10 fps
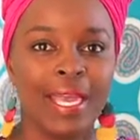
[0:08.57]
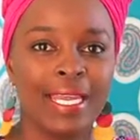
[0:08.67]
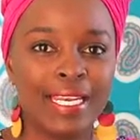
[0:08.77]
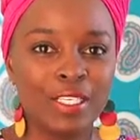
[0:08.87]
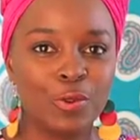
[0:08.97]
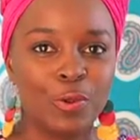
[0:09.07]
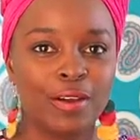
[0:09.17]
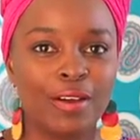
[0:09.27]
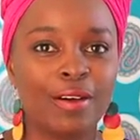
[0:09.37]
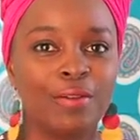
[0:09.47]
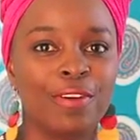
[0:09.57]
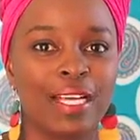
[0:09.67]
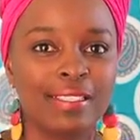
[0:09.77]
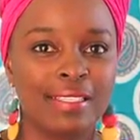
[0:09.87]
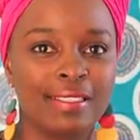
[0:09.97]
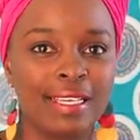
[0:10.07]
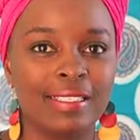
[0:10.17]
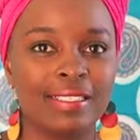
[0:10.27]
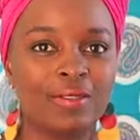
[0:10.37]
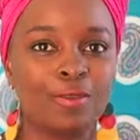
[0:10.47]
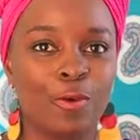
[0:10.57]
a network of assistance